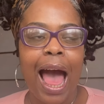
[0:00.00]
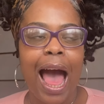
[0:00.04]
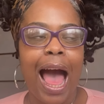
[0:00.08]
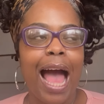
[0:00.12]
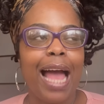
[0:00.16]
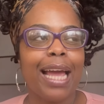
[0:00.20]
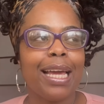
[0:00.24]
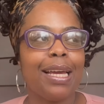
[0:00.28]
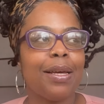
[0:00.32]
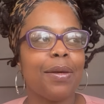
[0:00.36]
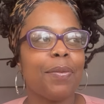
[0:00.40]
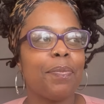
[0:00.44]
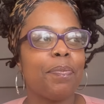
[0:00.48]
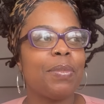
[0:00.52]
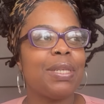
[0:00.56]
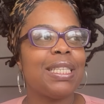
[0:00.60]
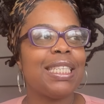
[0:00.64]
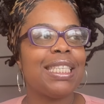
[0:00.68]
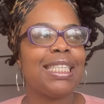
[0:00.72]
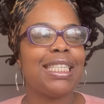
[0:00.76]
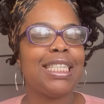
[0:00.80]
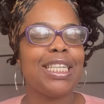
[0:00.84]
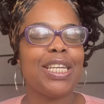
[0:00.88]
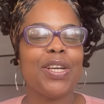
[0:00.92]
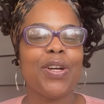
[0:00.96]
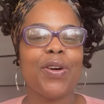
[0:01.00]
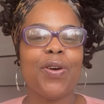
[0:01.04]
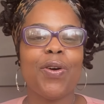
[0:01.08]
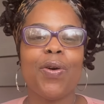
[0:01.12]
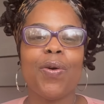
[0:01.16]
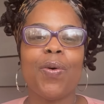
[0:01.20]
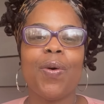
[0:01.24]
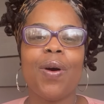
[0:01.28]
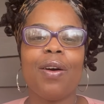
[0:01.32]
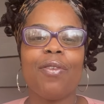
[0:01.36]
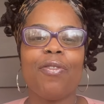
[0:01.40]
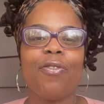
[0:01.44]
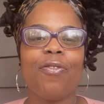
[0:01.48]
I am
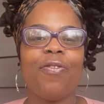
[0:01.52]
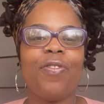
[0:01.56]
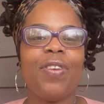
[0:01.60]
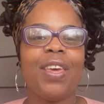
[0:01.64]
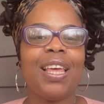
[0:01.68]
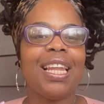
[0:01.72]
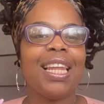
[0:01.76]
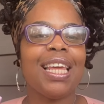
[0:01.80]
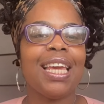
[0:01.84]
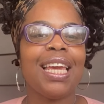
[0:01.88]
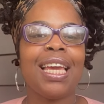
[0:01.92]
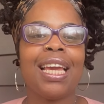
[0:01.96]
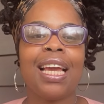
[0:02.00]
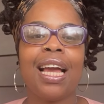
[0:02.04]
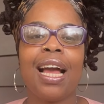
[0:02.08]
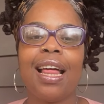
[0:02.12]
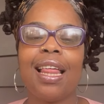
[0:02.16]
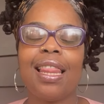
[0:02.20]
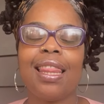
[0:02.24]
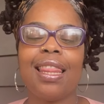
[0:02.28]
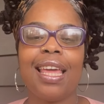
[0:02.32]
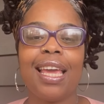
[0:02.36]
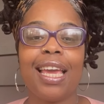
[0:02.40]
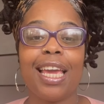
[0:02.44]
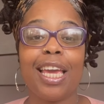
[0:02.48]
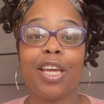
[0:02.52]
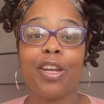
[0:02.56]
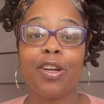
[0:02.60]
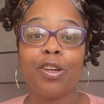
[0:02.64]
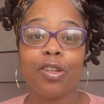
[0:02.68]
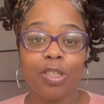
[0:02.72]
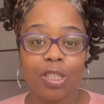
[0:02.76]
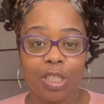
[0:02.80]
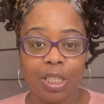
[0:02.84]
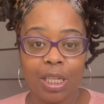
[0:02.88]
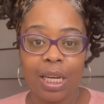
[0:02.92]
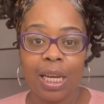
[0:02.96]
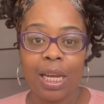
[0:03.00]
still feeling the
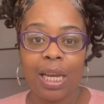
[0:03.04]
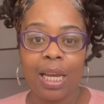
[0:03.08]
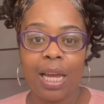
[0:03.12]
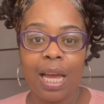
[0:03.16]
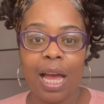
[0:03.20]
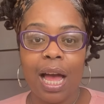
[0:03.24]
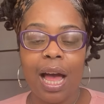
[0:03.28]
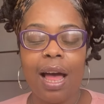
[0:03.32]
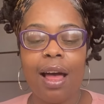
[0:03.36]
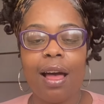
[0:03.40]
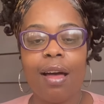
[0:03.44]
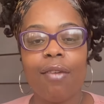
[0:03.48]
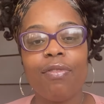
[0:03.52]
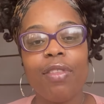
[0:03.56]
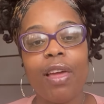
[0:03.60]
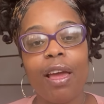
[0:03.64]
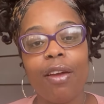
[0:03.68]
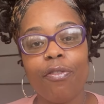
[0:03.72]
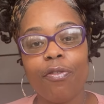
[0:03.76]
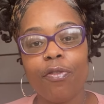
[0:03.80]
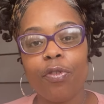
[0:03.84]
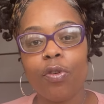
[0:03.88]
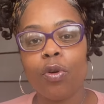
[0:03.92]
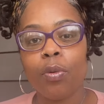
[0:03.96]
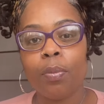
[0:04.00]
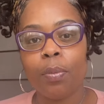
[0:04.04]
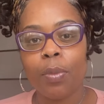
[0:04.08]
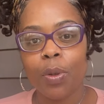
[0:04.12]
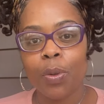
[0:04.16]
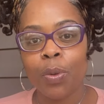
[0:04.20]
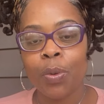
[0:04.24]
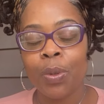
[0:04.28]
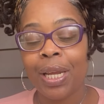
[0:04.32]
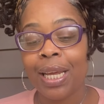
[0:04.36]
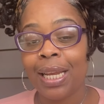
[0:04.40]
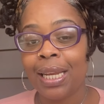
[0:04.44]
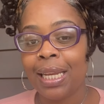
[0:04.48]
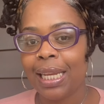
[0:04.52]
energy of that full
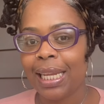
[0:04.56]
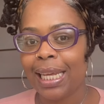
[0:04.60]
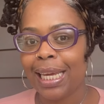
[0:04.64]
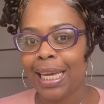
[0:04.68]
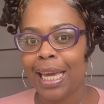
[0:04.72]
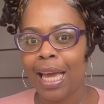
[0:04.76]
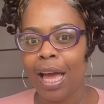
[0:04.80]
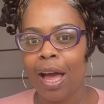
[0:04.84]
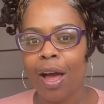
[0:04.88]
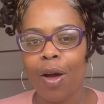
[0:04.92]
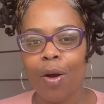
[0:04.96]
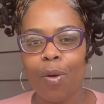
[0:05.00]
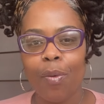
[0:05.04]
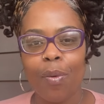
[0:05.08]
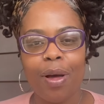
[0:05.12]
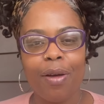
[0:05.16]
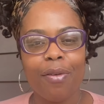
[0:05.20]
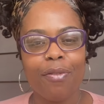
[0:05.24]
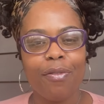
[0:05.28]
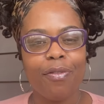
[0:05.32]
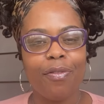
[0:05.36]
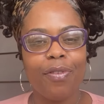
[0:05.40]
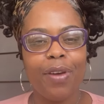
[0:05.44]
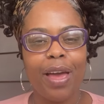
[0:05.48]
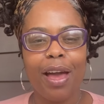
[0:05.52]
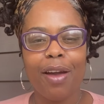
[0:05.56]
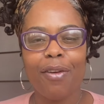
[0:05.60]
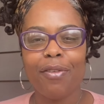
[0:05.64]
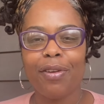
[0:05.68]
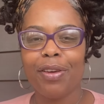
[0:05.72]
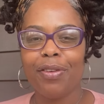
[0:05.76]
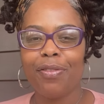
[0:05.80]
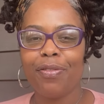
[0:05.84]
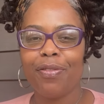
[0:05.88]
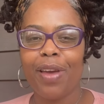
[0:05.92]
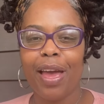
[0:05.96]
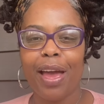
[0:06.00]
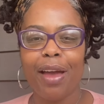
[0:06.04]
moon in Leo.
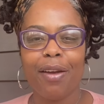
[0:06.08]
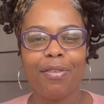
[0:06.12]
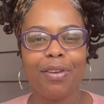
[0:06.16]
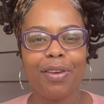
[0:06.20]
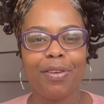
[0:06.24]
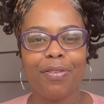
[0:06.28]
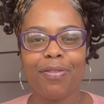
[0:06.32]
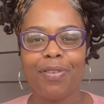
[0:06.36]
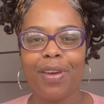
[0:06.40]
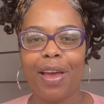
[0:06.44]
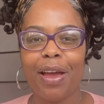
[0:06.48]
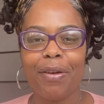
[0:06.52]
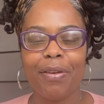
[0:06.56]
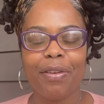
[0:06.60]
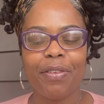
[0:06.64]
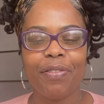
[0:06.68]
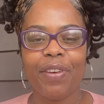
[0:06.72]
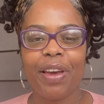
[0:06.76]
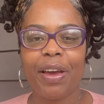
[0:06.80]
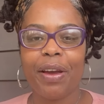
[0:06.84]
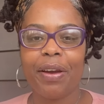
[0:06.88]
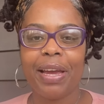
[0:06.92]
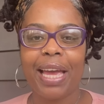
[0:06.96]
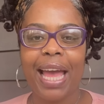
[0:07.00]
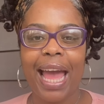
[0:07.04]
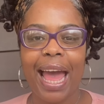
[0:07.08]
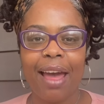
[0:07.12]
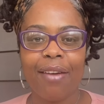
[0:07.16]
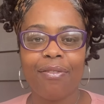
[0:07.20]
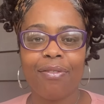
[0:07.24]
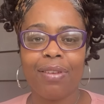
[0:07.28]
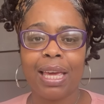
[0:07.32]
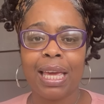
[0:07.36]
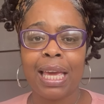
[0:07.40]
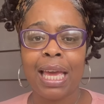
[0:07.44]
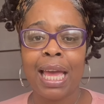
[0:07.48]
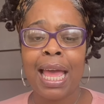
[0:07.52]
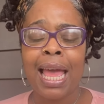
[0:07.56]
Very, very, very, very
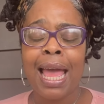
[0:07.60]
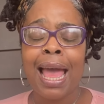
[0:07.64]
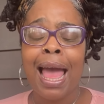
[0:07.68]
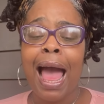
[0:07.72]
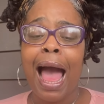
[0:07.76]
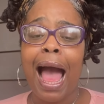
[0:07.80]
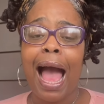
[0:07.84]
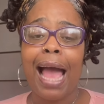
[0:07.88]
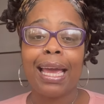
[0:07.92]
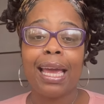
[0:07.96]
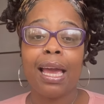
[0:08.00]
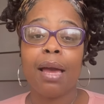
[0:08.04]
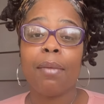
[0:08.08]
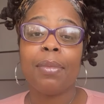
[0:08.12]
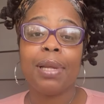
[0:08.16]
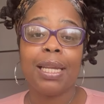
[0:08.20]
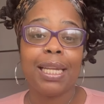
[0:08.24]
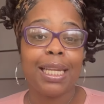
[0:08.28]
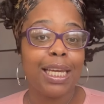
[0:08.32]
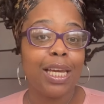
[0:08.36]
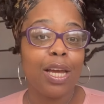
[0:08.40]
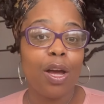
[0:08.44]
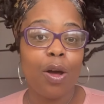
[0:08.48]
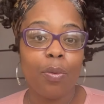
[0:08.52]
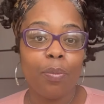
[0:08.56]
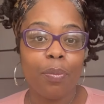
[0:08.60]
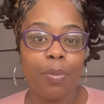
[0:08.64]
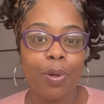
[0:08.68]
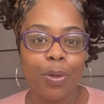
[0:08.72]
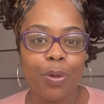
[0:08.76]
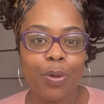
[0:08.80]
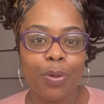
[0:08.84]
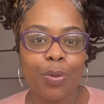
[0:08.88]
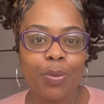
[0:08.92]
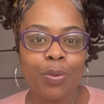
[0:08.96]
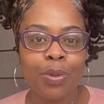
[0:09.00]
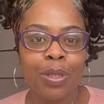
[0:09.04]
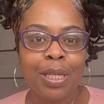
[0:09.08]
heavy. I am a Leo
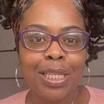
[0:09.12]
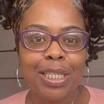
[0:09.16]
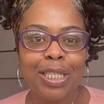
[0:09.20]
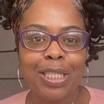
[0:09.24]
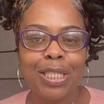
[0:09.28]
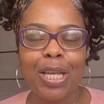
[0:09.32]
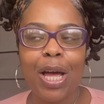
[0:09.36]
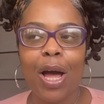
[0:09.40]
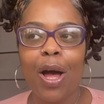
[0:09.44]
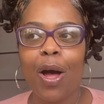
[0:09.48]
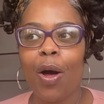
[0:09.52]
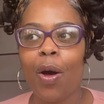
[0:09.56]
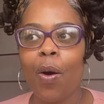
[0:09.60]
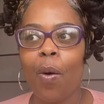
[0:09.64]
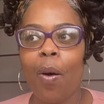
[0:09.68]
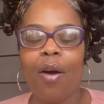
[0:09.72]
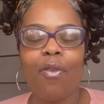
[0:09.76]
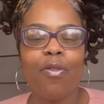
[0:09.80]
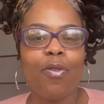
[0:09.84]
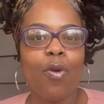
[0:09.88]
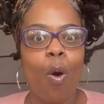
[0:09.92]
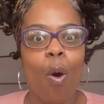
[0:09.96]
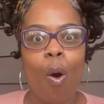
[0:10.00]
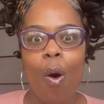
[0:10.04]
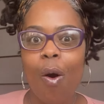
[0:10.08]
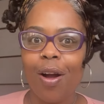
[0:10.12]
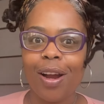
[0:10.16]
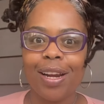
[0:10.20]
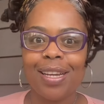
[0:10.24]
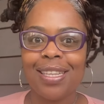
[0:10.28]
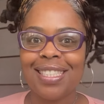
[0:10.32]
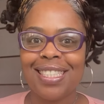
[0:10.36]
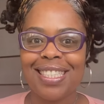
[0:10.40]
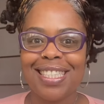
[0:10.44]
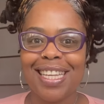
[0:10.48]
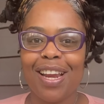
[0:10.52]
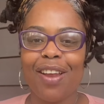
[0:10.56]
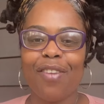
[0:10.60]
moon, so of course
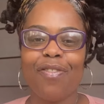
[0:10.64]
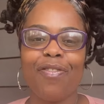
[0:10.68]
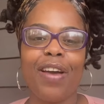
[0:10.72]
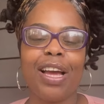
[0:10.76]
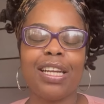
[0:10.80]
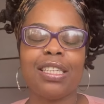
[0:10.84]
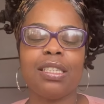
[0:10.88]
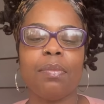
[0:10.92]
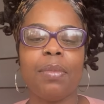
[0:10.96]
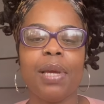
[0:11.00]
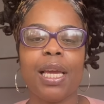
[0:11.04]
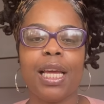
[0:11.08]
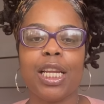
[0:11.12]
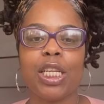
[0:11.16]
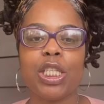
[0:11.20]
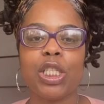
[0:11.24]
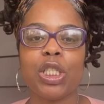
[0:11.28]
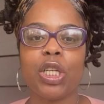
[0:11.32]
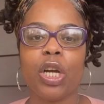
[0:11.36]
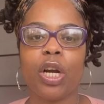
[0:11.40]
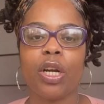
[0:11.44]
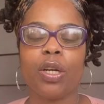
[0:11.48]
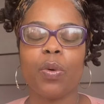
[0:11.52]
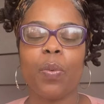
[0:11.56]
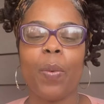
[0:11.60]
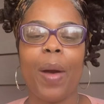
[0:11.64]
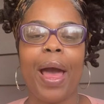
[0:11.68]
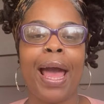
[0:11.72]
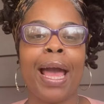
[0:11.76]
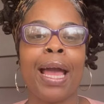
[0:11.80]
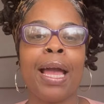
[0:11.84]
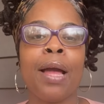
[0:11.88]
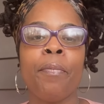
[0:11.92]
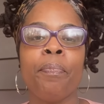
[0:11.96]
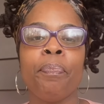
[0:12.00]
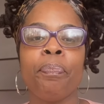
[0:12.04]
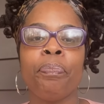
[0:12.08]
it affected me in a certain way.